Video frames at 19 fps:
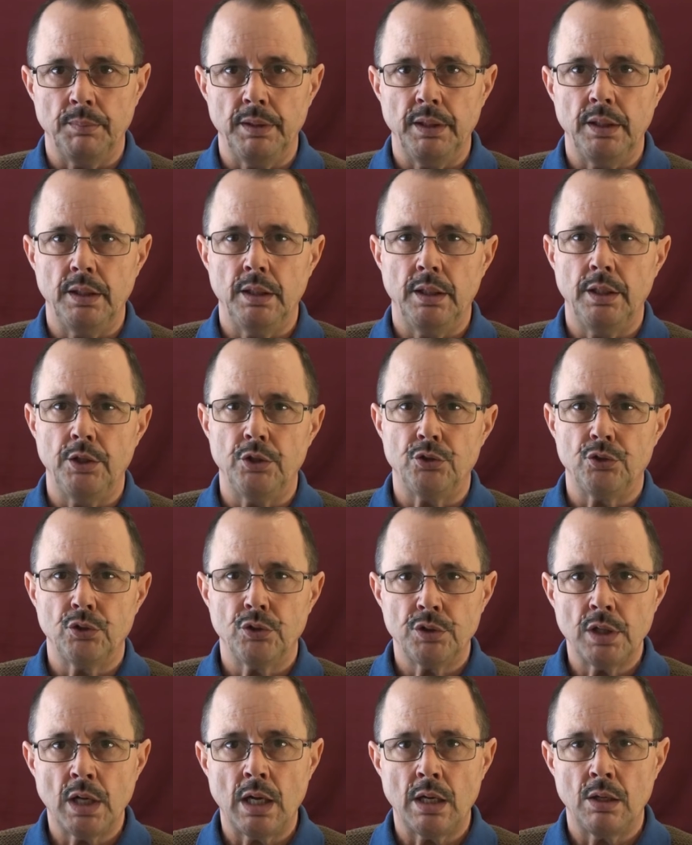He
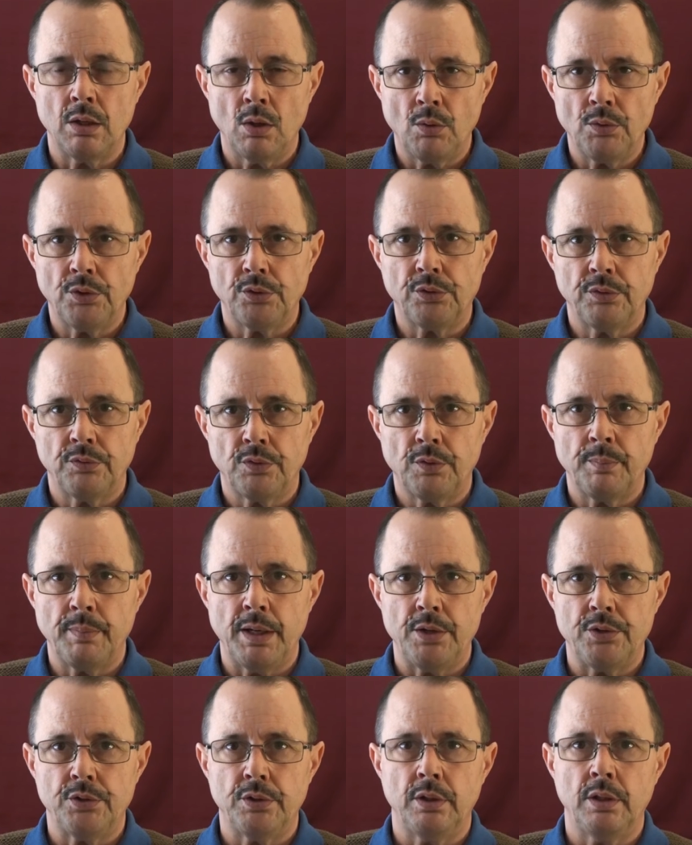should not know this
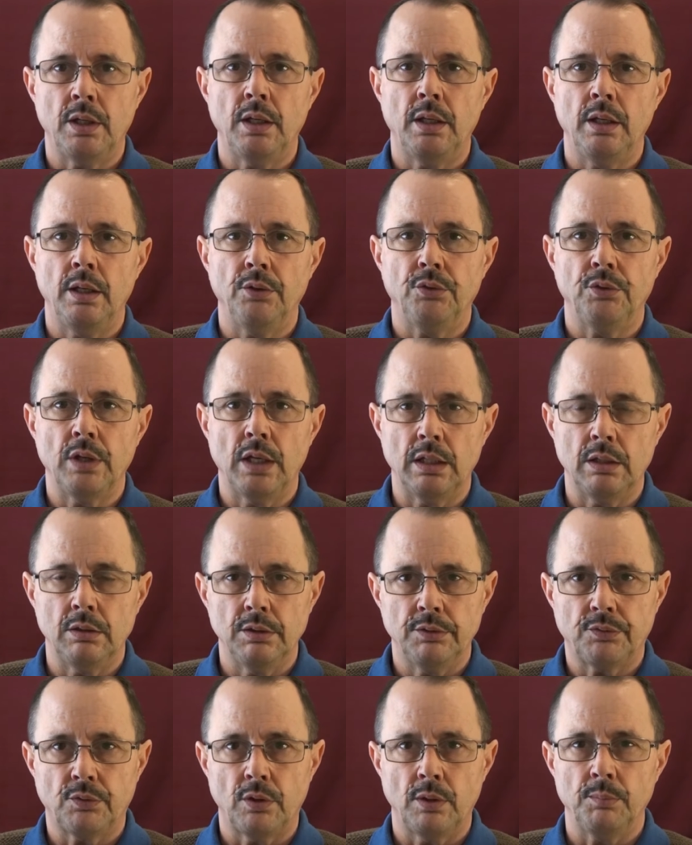information. It is not
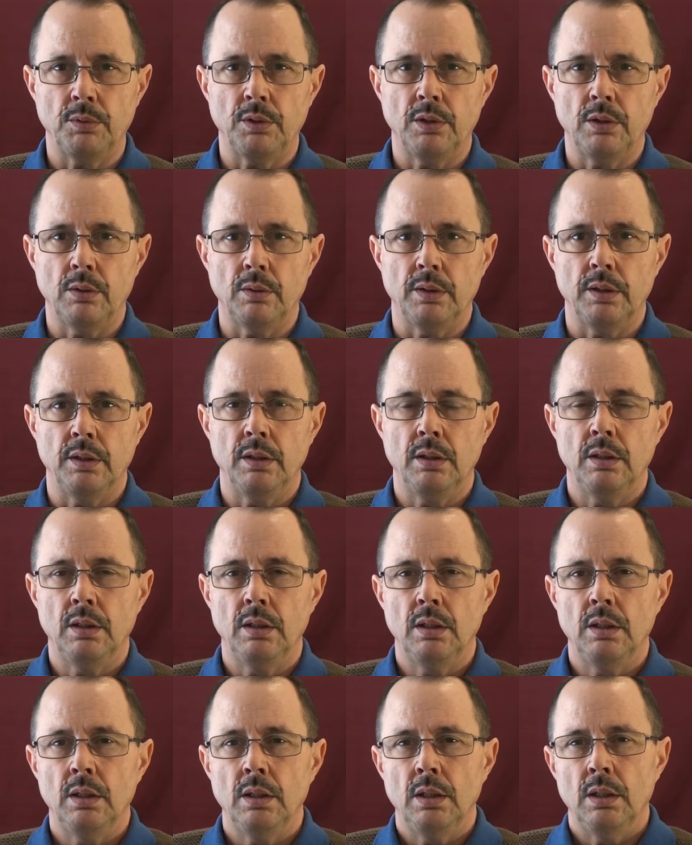good for him to know it.
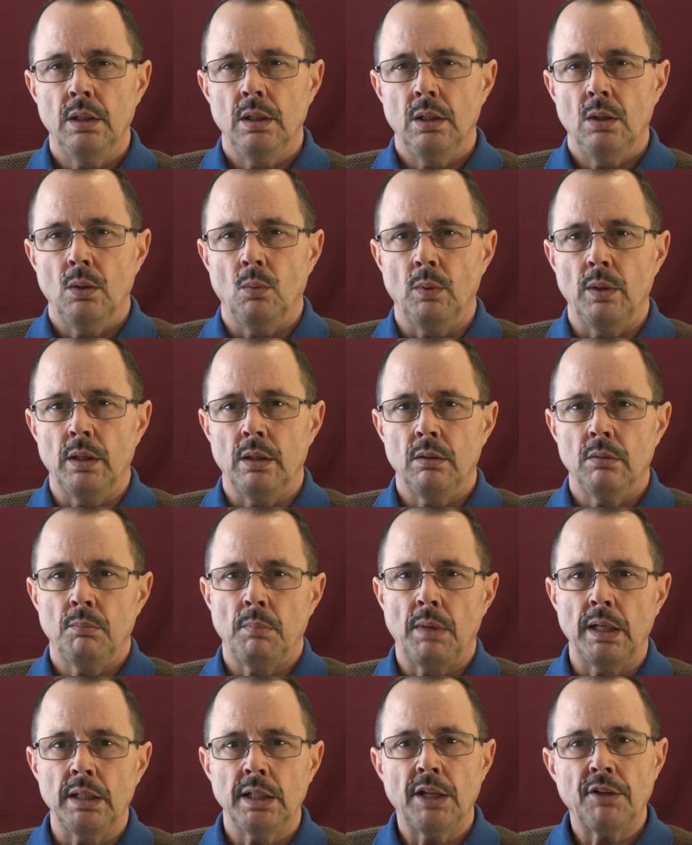Well,
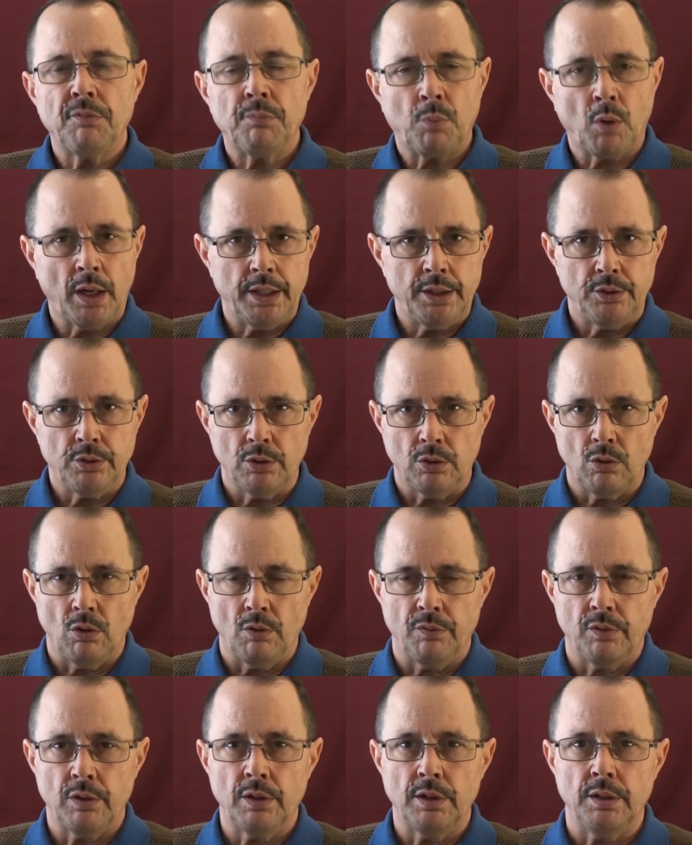my left brain took
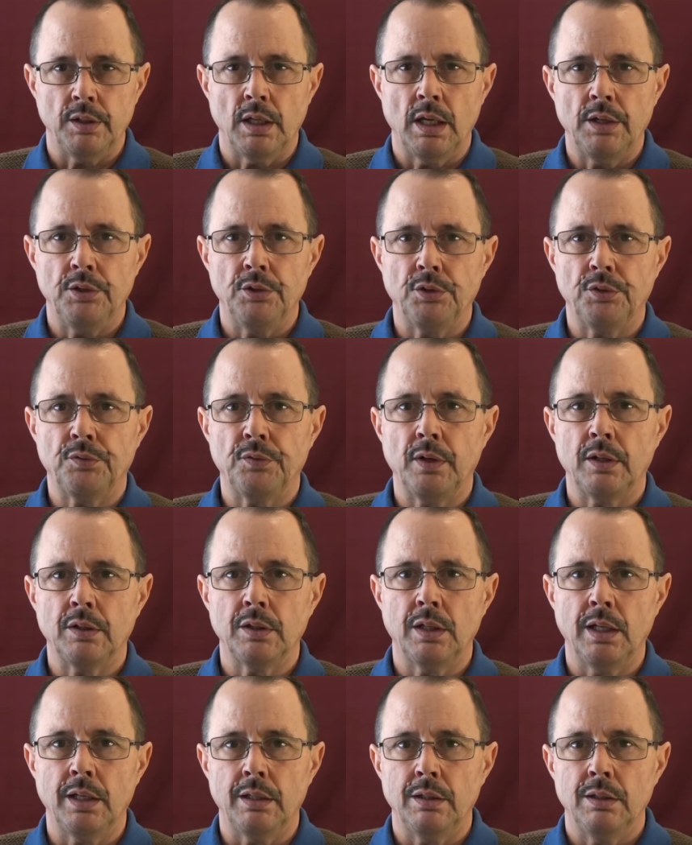over, and I just felt
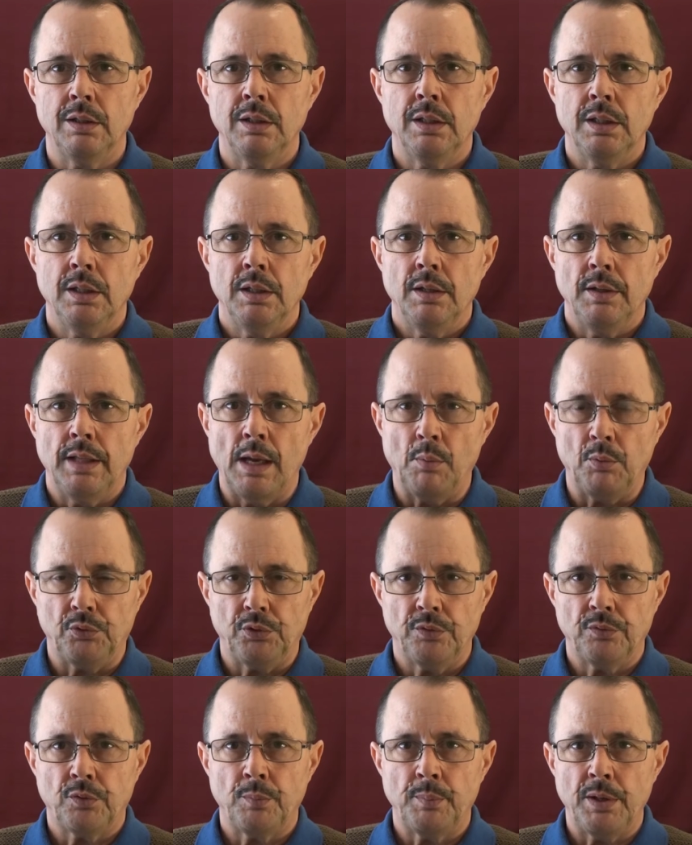like that was
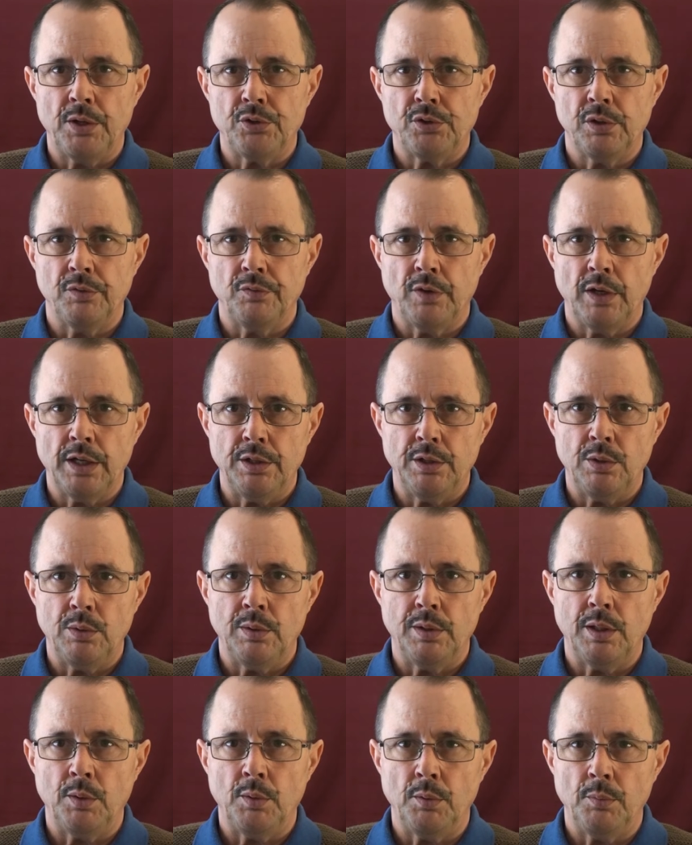information. If I knew
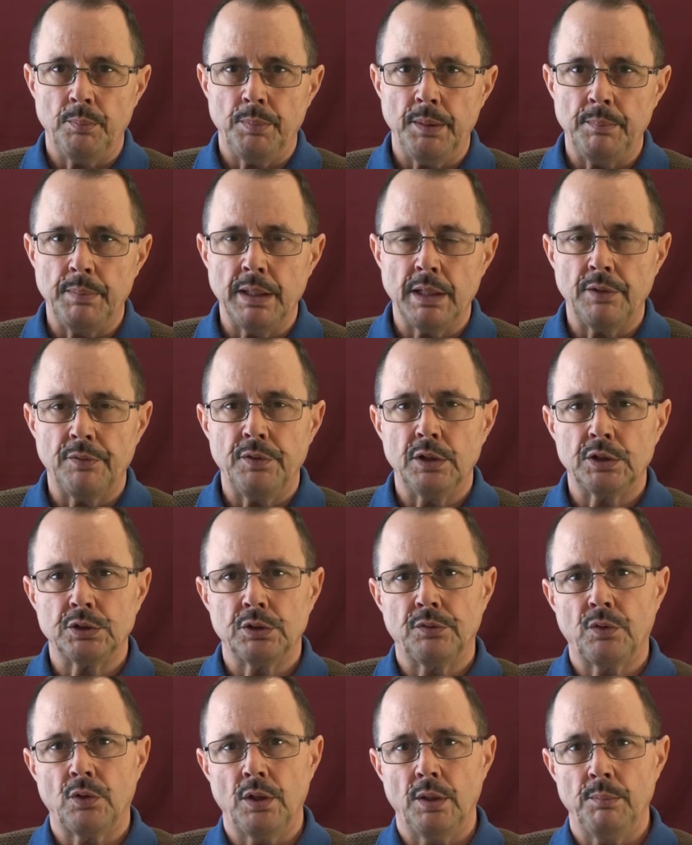it, it would be beneficial
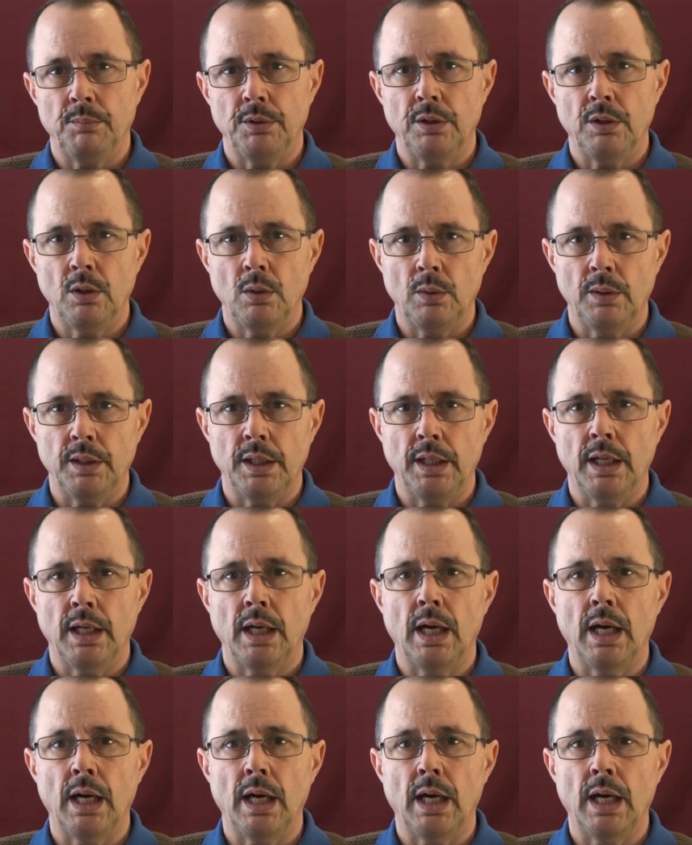for him to know it.